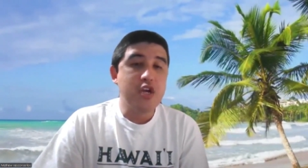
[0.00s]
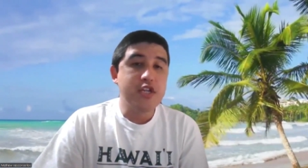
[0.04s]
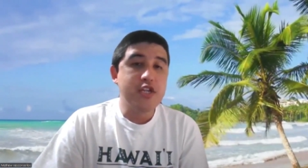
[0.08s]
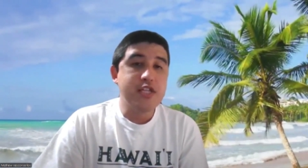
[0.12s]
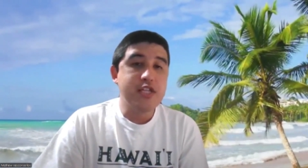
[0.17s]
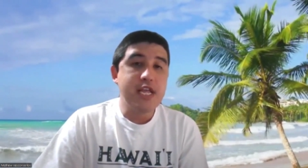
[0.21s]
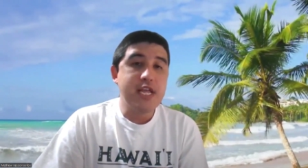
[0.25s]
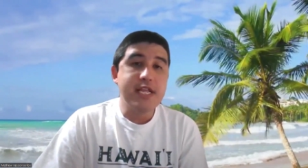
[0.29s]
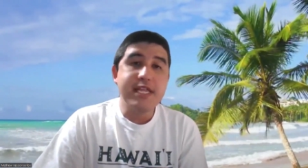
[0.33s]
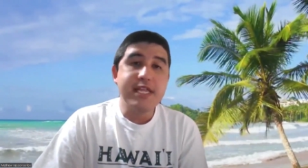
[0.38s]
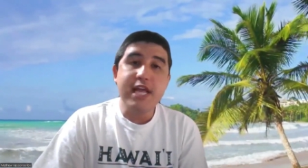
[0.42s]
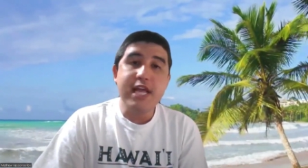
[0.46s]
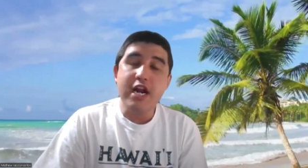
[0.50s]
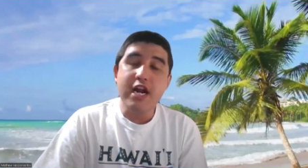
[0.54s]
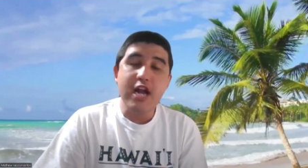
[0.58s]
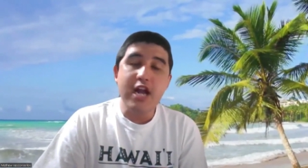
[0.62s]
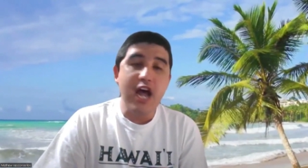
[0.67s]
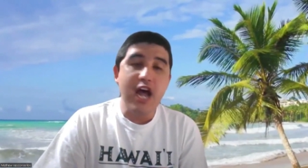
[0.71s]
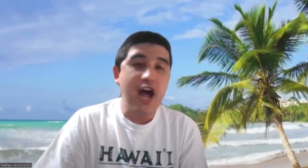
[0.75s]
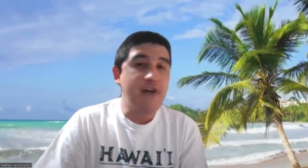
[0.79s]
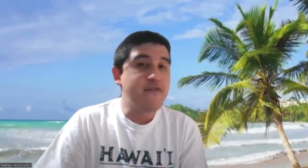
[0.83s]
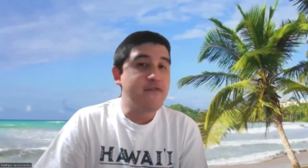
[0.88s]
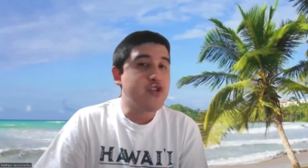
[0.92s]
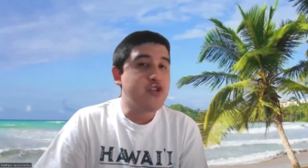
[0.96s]
Because they
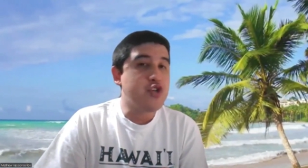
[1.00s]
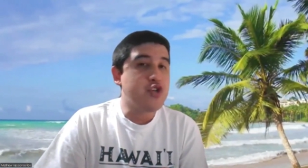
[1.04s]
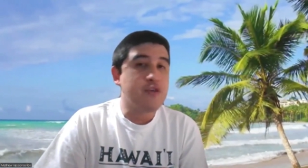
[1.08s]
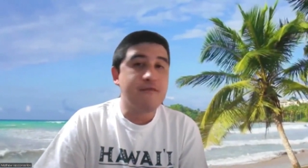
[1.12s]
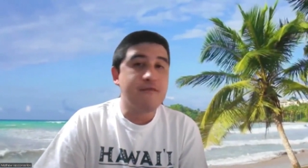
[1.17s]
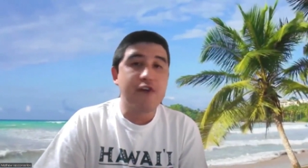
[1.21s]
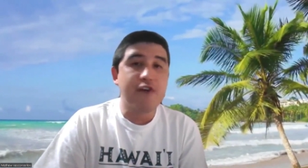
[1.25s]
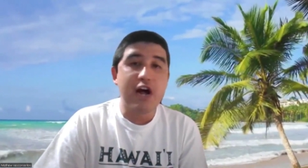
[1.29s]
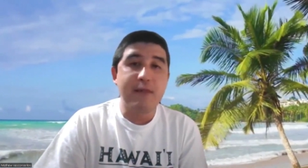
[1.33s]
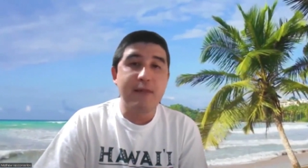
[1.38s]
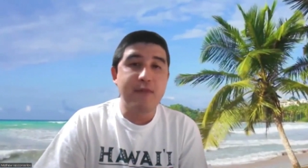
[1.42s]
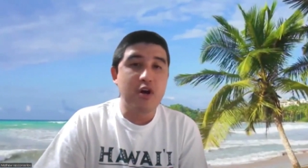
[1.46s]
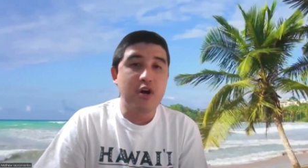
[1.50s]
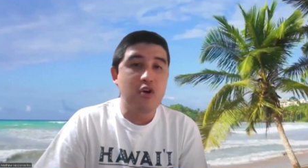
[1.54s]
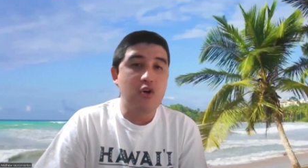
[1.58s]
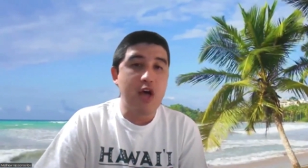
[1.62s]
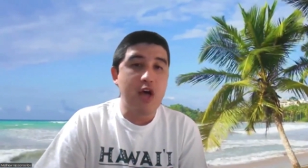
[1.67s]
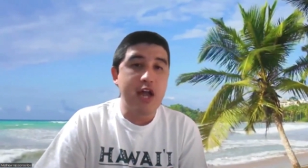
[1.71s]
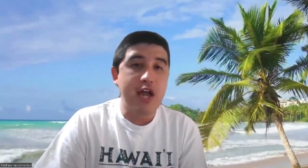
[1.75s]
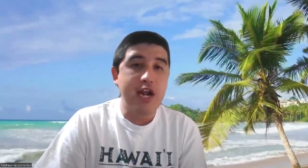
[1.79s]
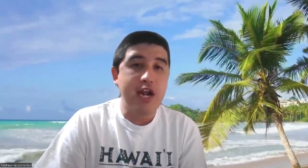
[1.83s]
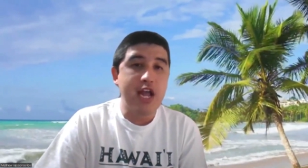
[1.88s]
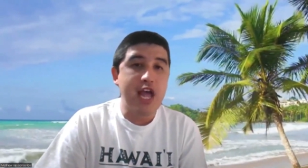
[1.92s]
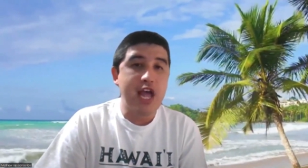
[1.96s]
didn't have Javon
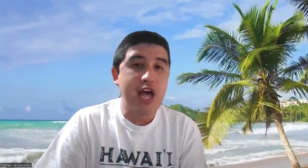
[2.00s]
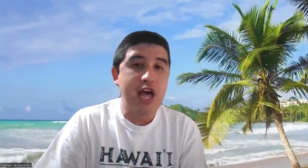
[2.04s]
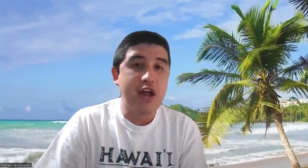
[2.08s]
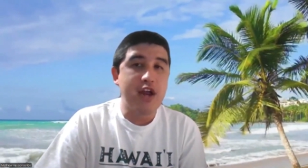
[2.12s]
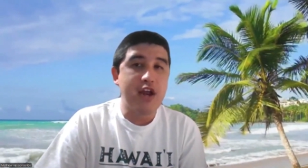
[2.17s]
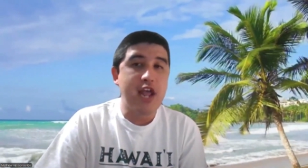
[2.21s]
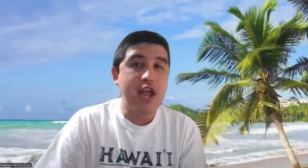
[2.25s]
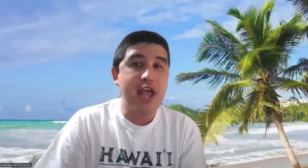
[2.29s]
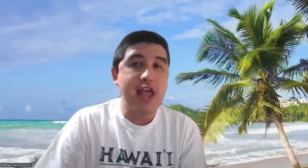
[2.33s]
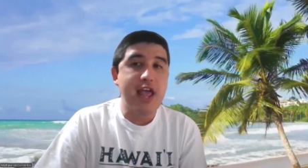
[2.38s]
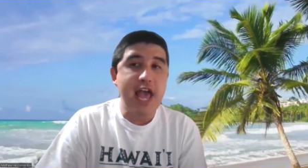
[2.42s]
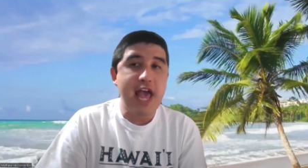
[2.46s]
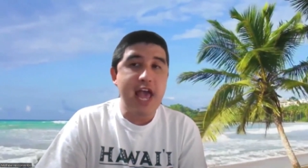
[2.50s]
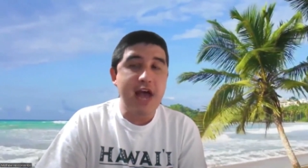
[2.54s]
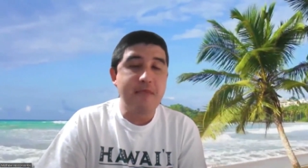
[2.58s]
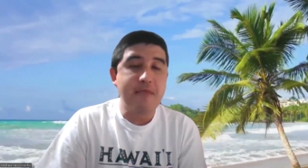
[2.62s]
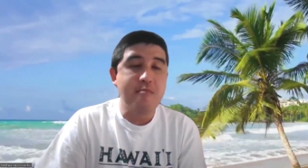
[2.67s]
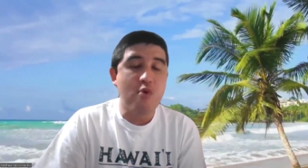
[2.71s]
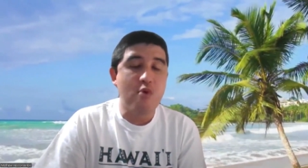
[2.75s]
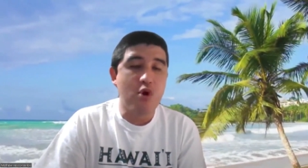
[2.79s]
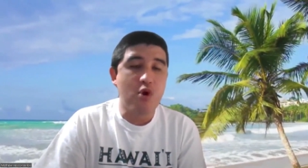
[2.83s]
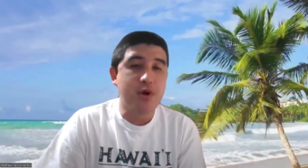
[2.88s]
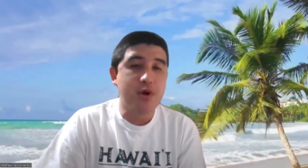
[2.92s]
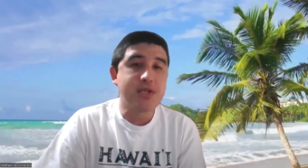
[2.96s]
McClanahan
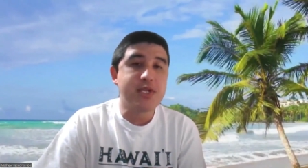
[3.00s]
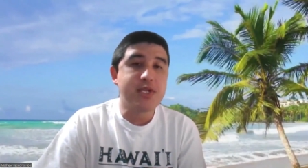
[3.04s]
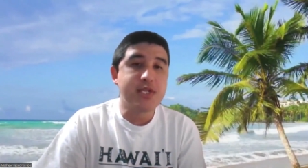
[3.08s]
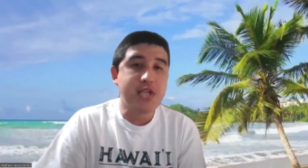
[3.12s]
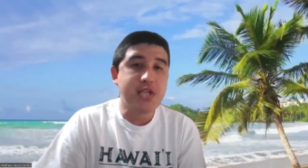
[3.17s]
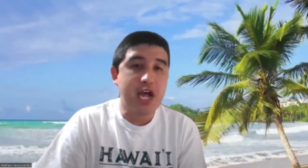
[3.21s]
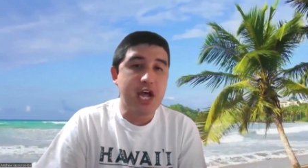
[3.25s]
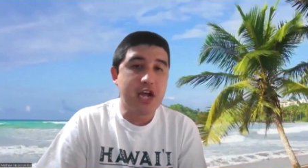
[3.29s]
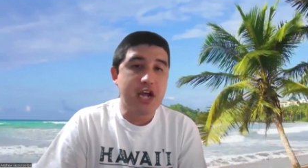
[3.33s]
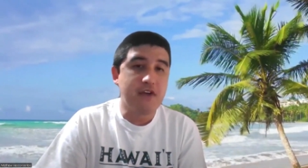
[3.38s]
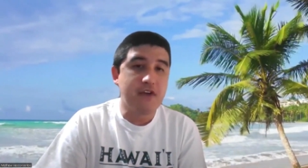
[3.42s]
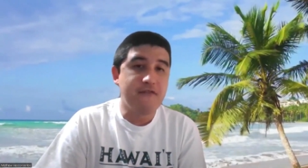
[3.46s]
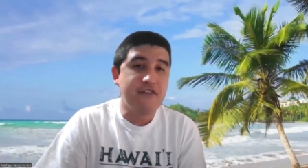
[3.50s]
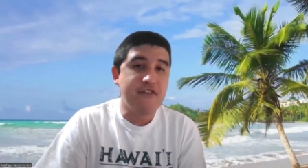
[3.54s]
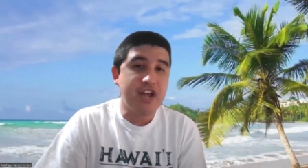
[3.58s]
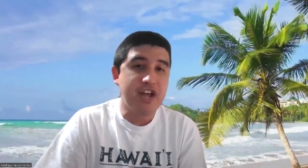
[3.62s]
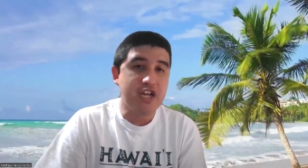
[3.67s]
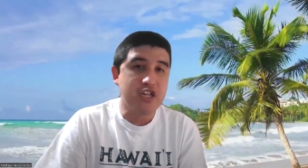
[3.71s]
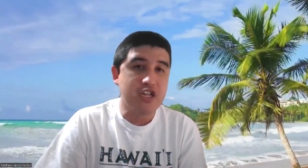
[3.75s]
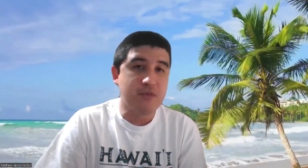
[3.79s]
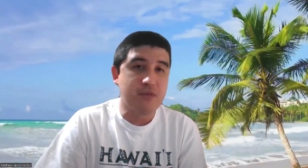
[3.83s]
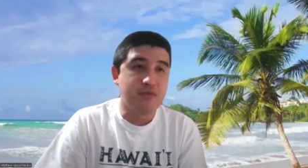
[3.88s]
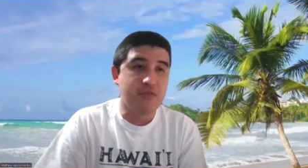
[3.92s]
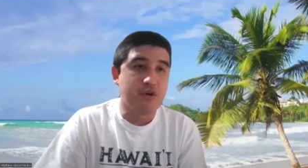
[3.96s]
and Morsek
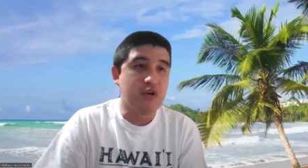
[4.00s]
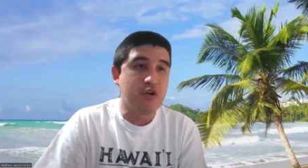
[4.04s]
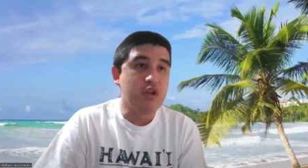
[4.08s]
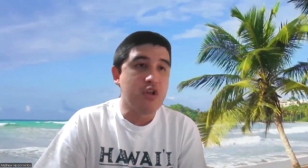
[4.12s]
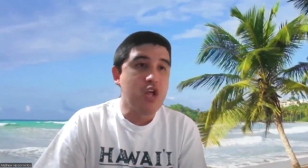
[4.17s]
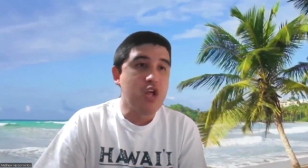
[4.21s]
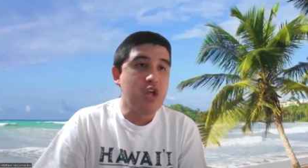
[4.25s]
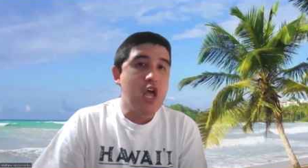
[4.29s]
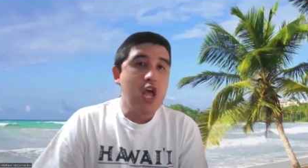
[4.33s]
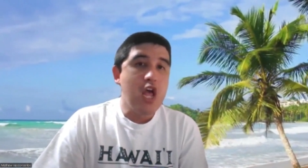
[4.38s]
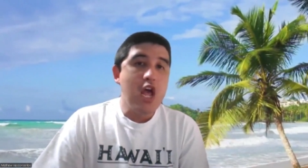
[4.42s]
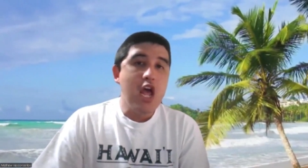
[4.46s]
available.